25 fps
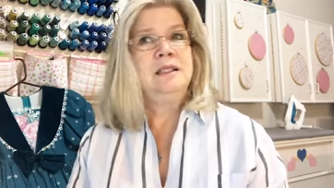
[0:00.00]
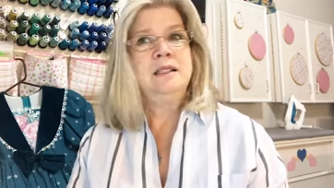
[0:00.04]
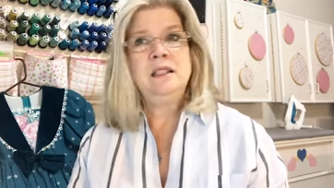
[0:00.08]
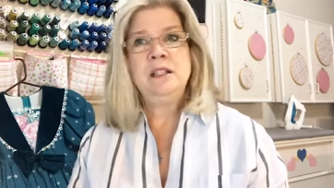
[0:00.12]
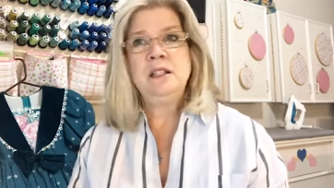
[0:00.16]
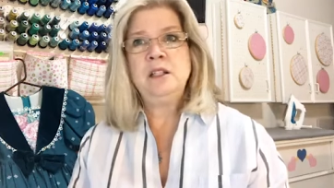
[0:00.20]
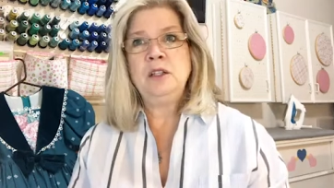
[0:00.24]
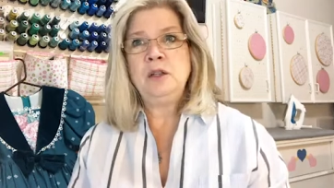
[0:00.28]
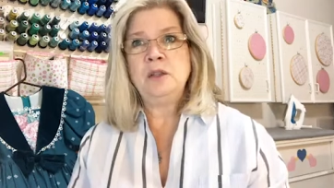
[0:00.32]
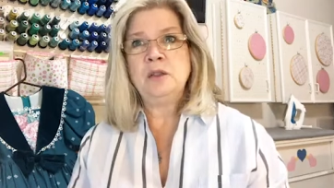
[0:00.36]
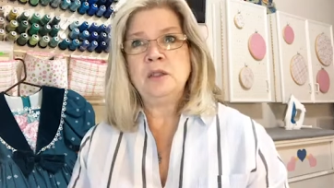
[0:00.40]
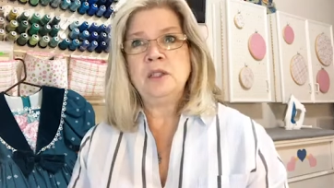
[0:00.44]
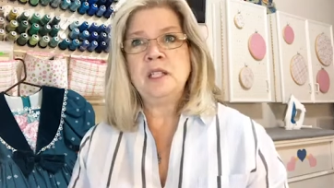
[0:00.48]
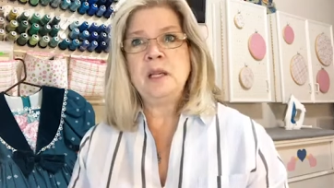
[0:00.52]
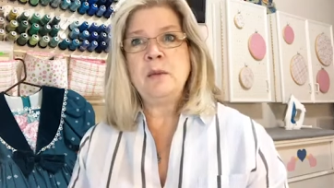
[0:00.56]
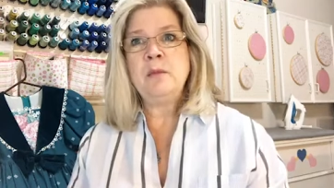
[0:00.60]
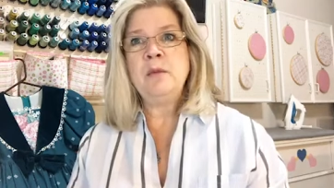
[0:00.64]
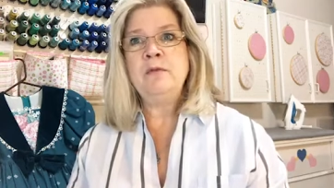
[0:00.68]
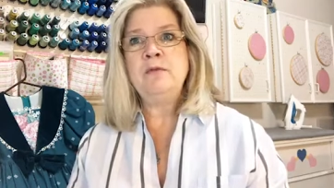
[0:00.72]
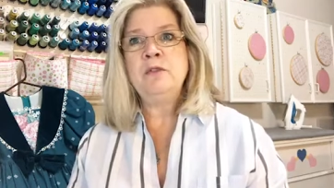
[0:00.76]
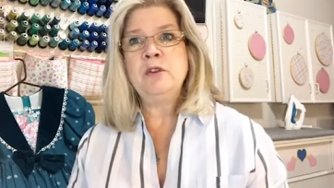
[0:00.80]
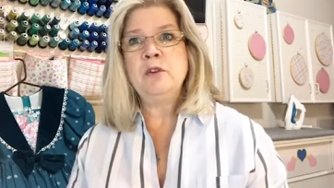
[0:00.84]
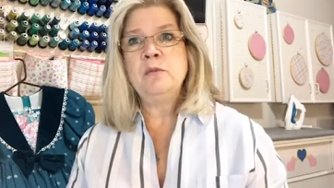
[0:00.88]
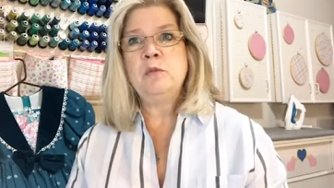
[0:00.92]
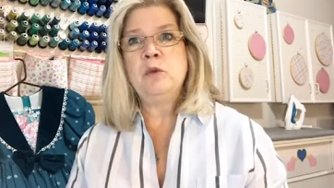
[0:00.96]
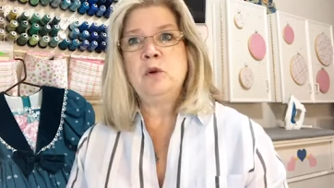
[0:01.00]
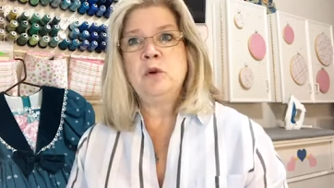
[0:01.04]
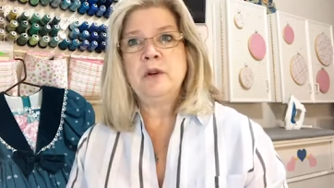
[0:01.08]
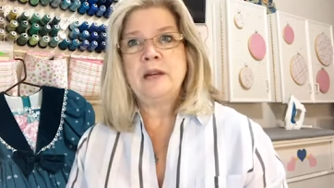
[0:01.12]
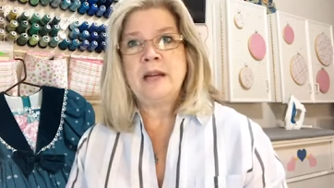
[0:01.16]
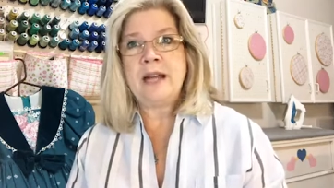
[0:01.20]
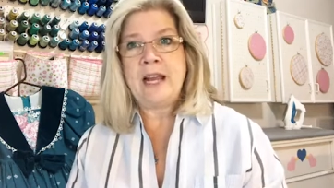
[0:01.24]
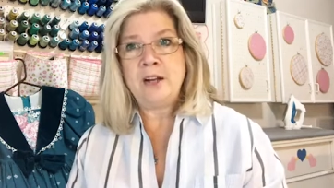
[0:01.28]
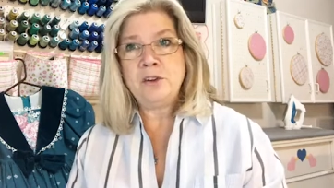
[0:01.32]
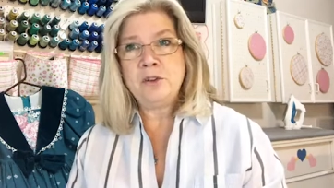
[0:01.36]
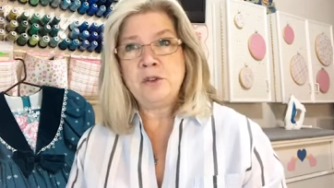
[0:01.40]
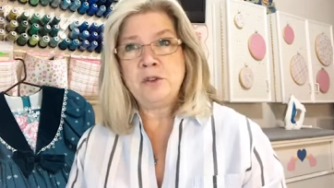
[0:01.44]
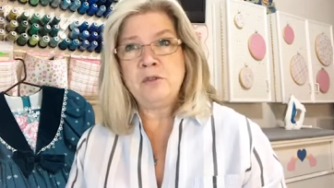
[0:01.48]
You know, some of your more
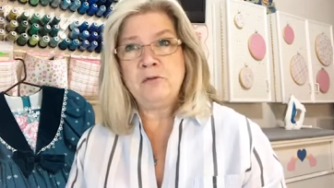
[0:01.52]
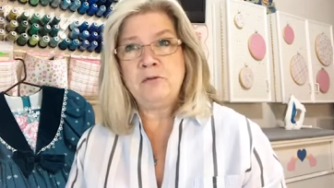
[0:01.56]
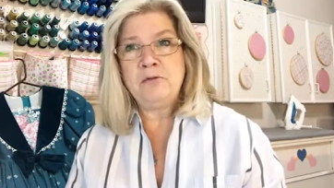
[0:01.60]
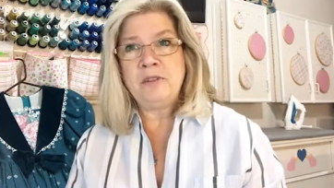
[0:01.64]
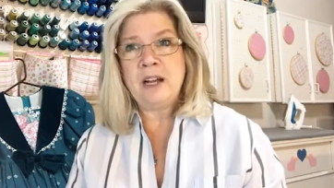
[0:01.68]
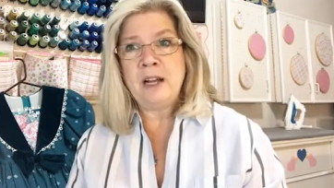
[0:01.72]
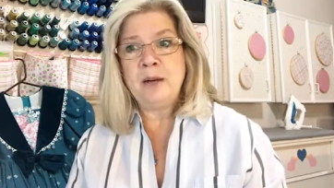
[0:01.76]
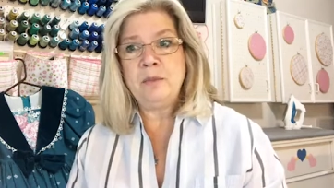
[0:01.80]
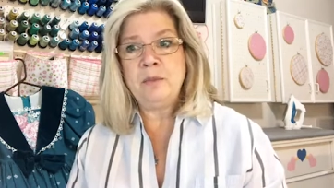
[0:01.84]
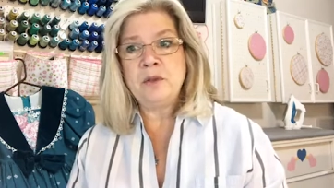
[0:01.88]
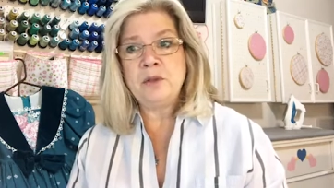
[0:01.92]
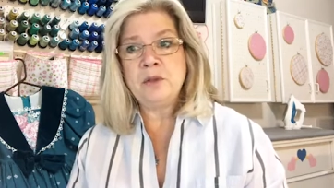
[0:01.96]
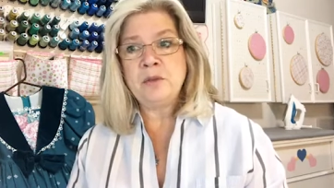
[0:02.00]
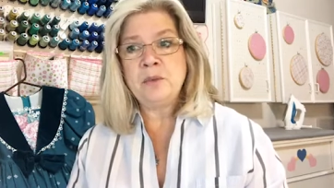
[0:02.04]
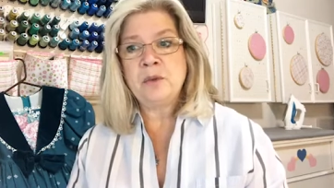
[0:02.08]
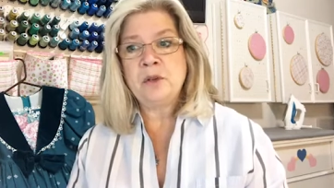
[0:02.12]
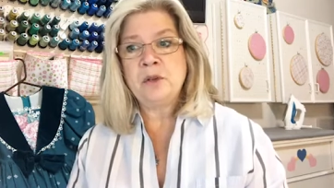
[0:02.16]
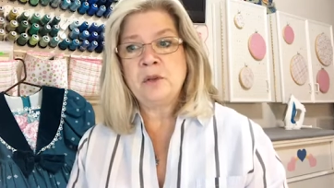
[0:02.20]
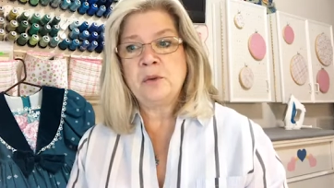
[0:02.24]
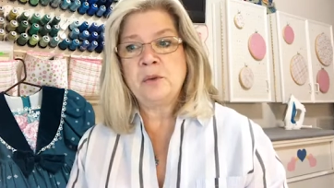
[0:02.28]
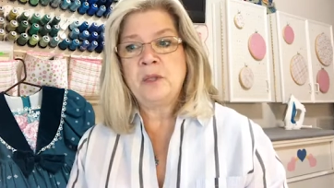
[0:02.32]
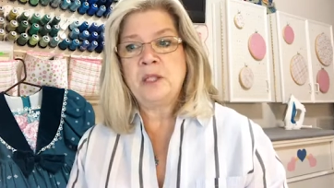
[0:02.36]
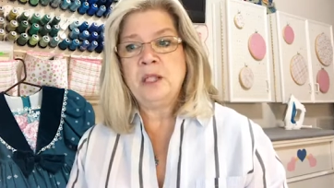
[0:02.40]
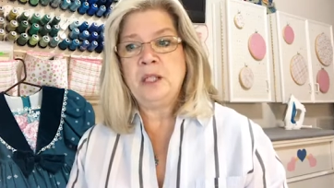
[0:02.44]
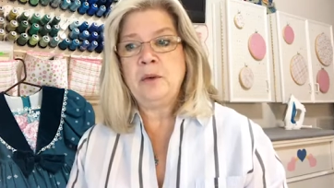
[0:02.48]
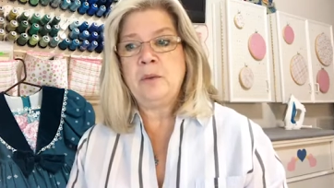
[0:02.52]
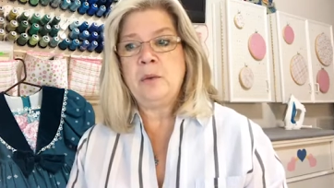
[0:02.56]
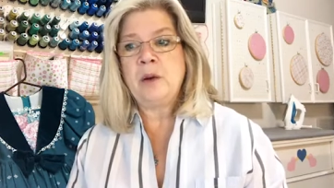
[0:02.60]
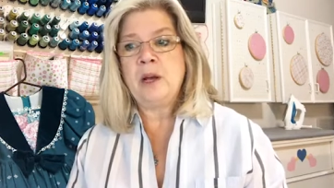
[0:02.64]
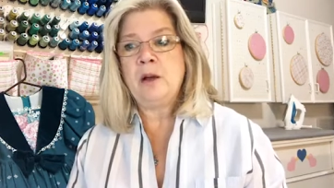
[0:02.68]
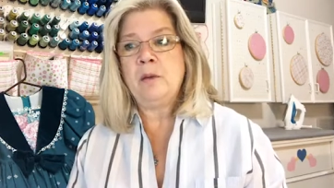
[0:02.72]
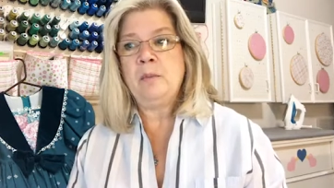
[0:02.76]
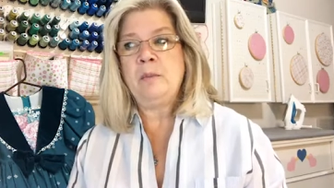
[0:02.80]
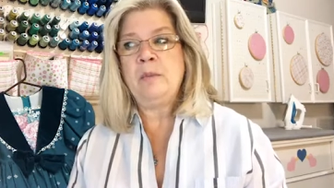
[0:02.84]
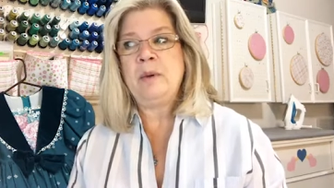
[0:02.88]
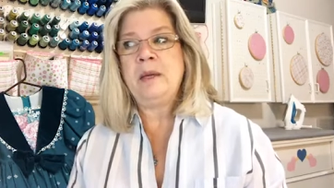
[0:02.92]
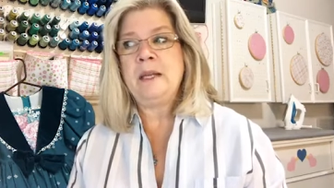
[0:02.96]
natural fibers work really well,